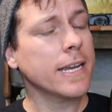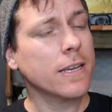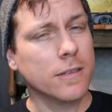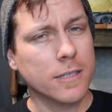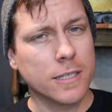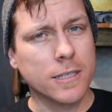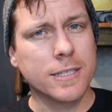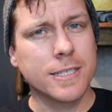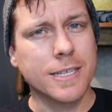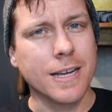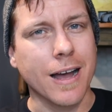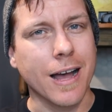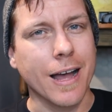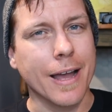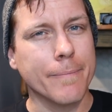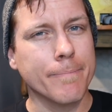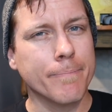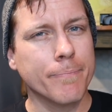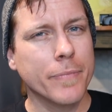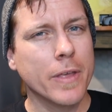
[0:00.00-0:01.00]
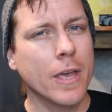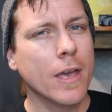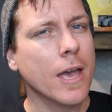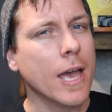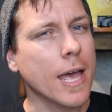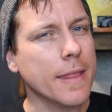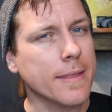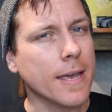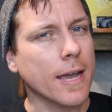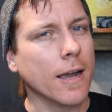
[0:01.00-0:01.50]
Take a little time
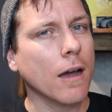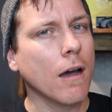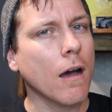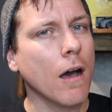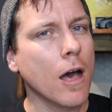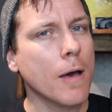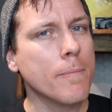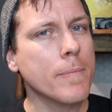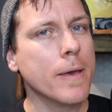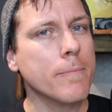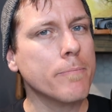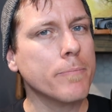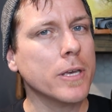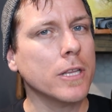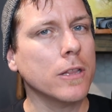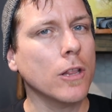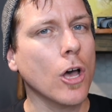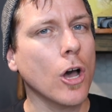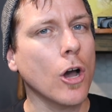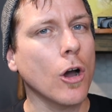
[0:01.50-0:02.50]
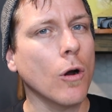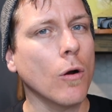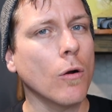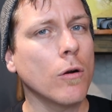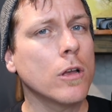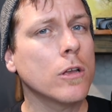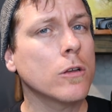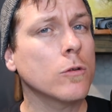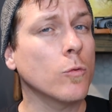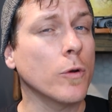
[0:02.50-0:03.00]
and then comment
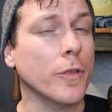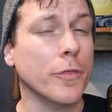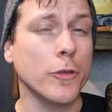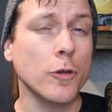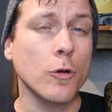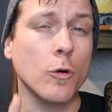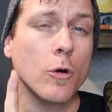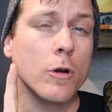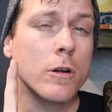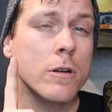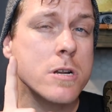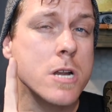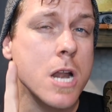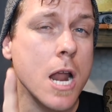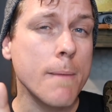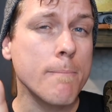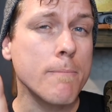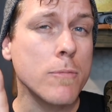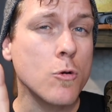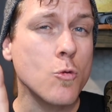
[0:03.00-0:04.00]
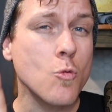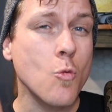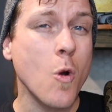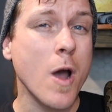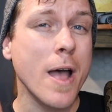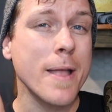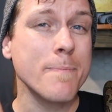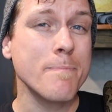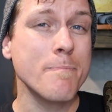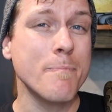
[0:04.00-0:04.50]
below with your number
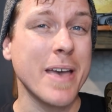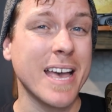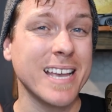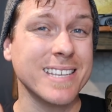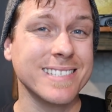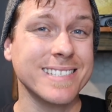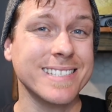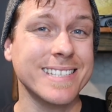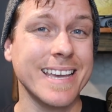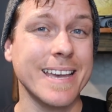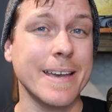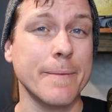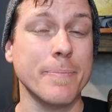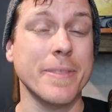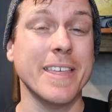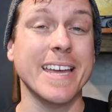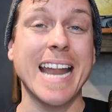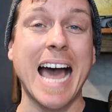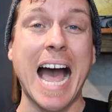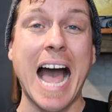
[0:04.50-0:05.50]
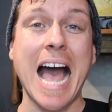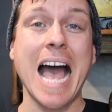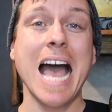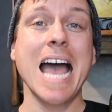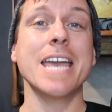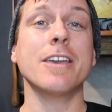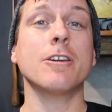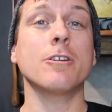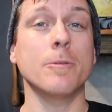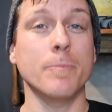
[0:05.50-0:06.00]
one best tip that
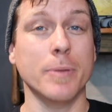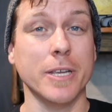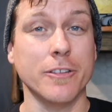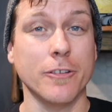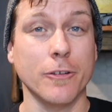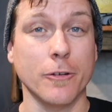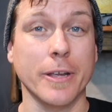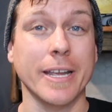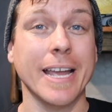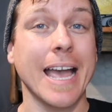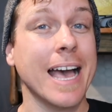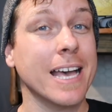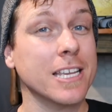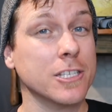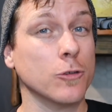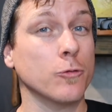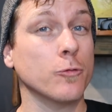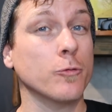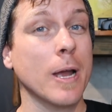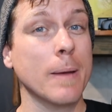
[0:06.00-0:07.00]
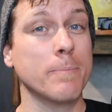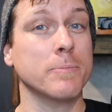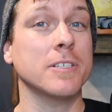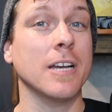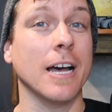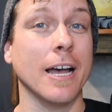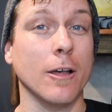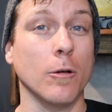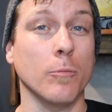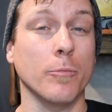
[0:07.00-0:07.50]
I could be doing as a
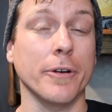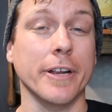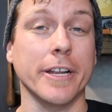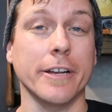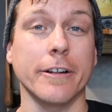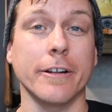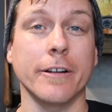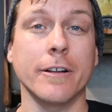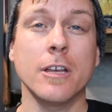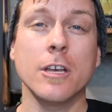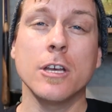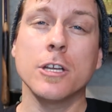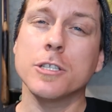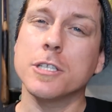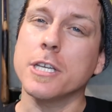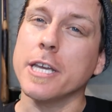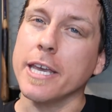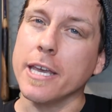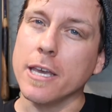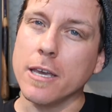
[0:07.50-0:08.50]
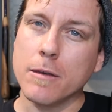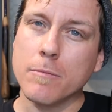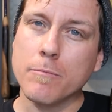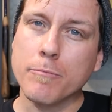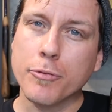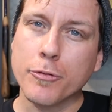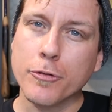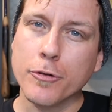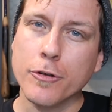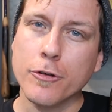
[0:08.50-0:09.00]
reptile breeder to
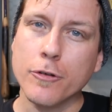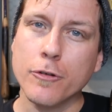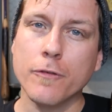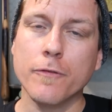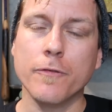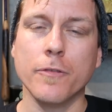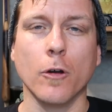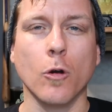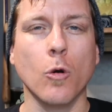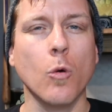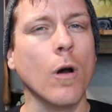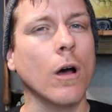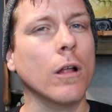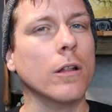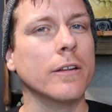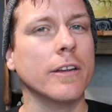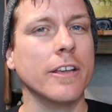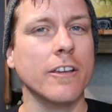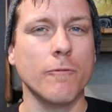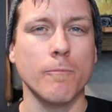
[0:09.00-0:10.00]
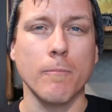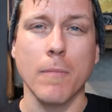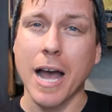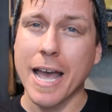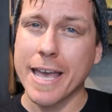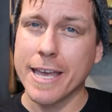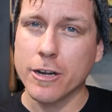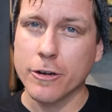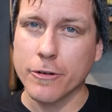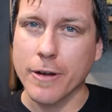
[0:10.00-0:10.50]
improve the quality of
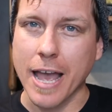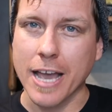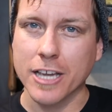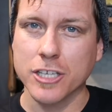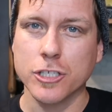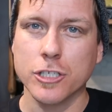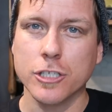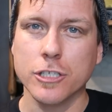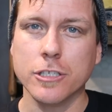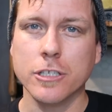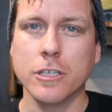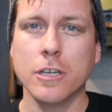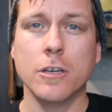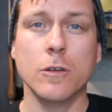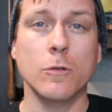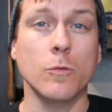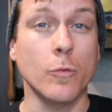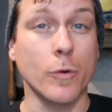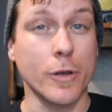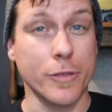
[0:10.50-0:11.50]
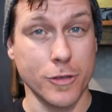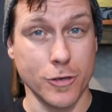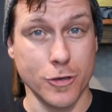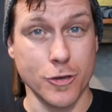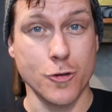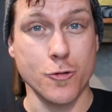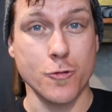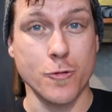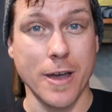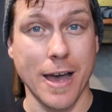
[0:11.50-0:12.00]
my interactions with
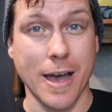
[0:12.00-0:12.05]
you